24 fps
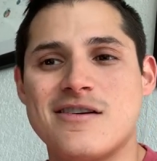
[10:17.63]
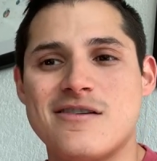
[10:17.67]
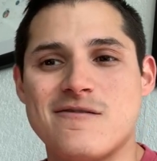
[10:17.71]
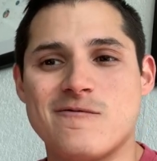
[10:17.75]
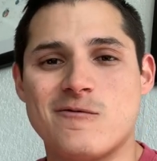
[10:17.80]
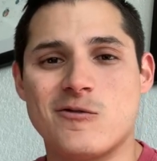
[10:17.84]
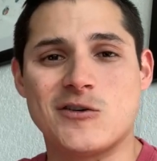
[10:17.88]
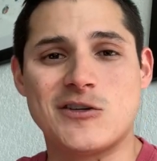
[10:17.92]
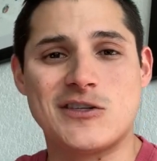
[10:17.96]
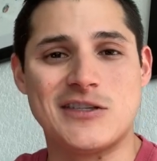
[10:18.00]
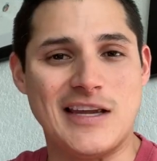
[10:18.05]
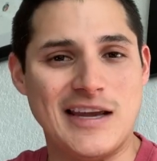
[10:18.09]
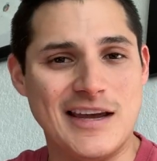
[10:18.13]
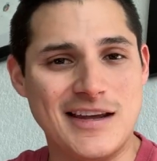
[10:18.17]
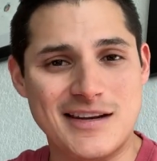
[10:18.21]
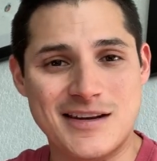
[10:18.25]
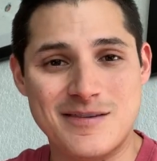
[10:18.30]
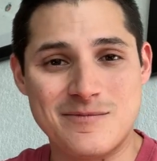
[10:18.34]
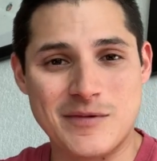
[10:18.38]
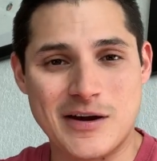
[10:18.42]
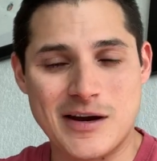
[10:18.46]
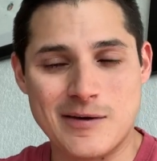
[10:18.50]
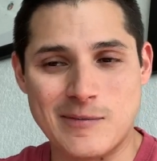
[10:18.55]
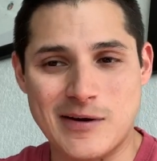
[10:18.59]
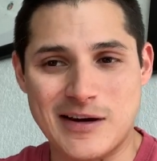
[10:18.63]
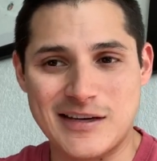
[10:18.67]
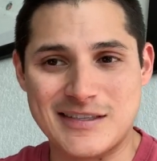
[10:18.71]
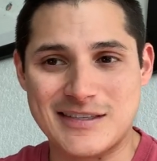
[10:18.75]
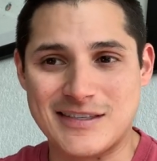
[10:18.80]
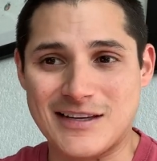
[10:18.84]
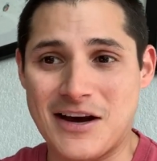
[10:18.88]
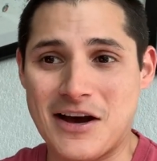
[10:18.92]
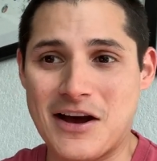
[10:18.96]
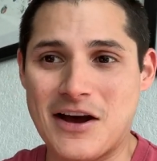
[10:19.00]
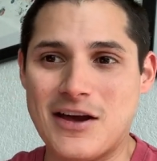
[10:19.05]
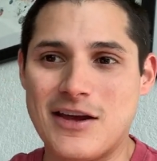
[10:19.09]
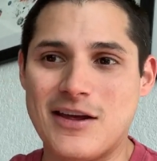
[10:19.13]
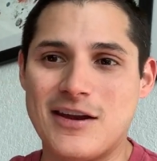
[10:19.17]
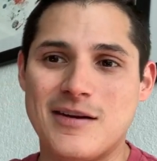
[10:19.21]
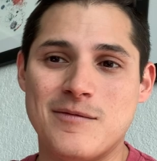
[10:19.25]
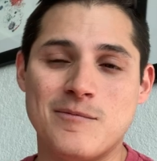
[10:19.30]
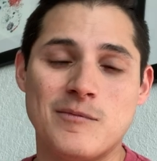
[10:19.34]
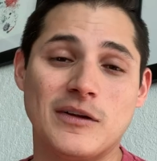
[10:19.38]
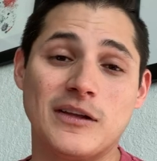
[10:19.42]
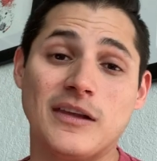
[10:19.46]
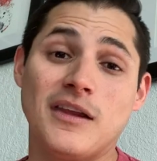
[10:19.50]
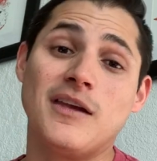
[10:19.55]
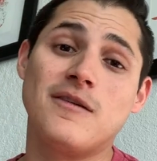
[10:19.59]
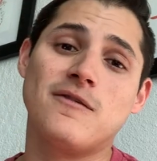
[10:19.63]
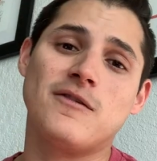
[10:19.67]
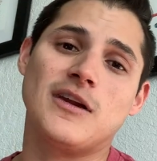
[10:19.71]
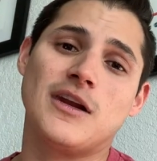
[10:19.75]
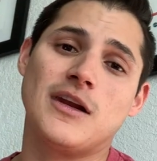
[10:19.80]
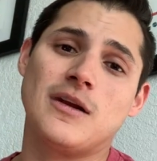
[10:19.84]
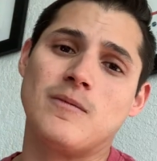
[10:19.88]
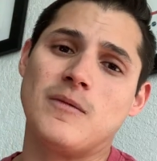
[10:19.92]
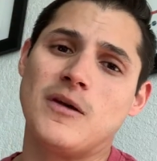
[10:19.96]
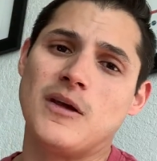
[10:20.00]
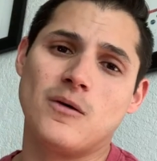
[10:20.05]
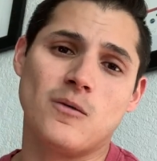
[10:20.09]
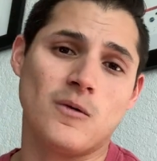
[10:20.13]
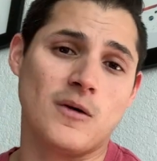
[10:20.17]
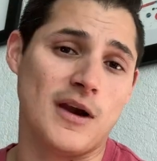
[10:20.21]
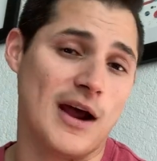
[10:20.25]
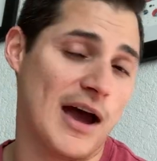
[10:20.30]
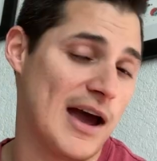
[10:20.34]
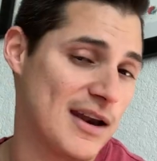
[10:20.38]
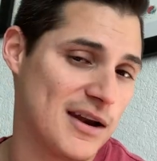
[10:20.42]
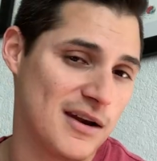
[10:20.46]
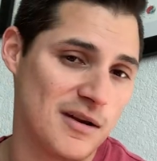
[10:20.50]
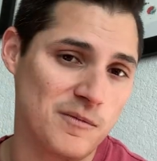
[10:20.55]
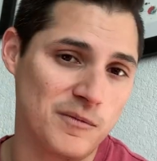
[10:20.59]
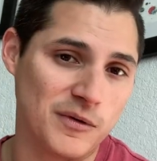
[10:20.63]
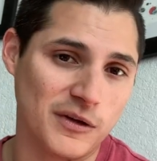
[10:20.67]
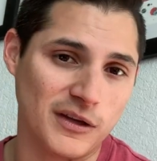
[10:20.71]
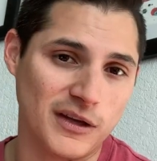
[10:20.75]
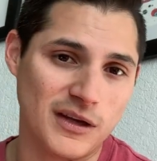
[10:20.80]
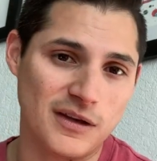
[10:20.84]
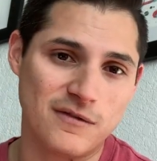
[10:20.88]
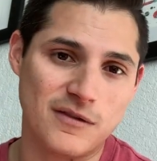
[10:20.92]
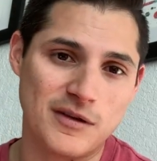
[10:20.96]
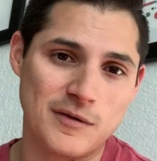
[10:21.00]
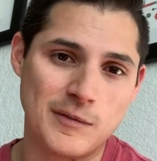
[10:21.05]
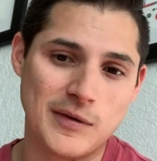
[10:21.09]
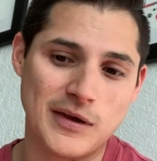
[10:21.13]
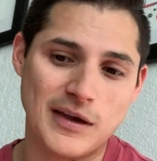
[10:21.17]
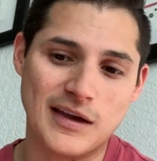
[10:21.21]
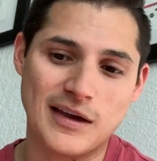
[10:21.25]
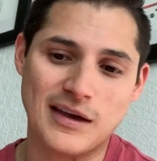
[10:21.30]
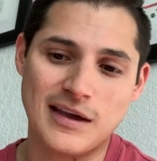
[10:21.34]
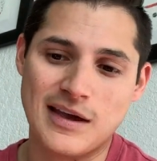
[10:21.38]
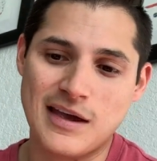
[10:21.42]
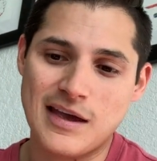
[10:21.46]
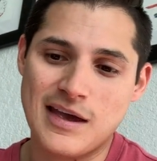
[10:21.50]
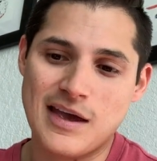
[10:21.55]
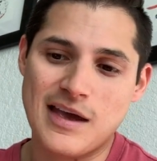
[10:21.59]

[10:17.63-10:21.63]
for standing by my side and believing in me when I didn't believe in me.